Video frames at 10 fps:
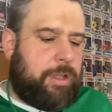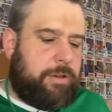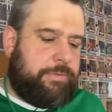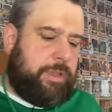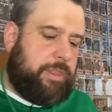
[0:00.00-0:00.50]

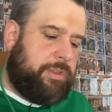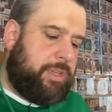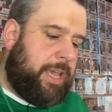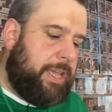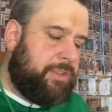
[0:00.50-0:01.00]
over in the
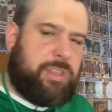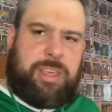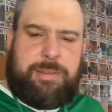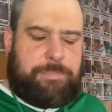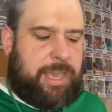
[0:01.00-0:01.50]
States. I
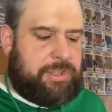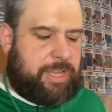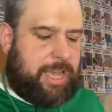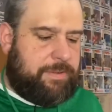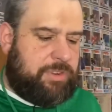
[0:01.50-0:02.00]
think based
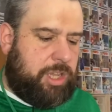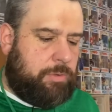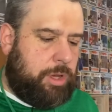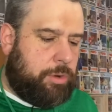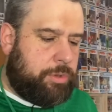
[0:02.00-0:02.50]
out of New
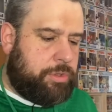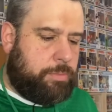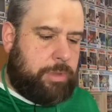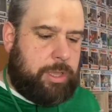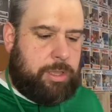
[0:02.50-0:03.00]
York
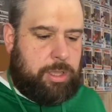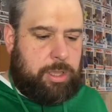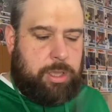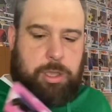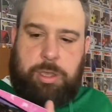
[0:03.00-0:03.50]
somewhere.
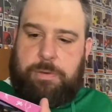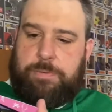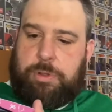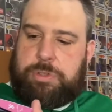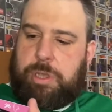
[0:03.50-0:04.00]

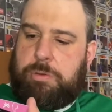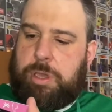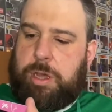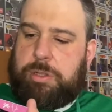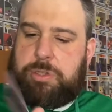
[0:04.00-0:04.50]
Also
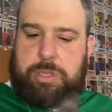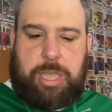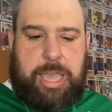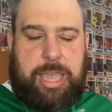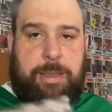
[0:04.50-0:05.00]
got
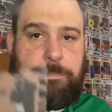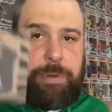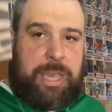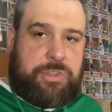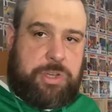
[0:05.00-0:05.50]
a
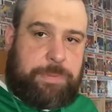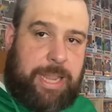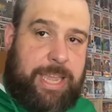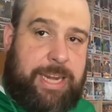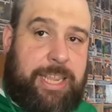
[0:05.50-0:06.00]

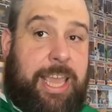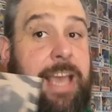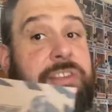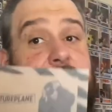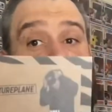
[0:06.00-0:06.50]
Pictureplane.
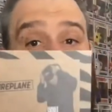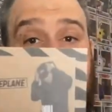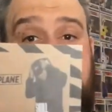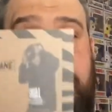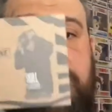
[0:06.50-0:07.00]
Yes, that's
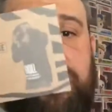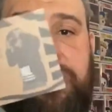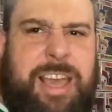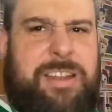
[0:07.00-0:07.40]
who it is. I